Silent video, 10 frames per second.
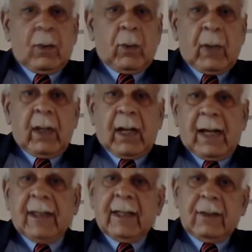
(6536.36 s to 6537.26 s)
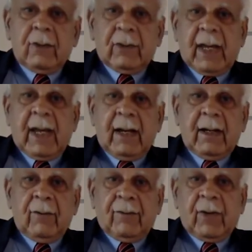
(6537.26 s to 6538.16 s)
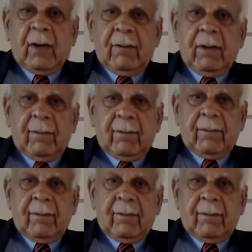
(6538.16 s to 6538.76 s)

Well, I can do that, no problem.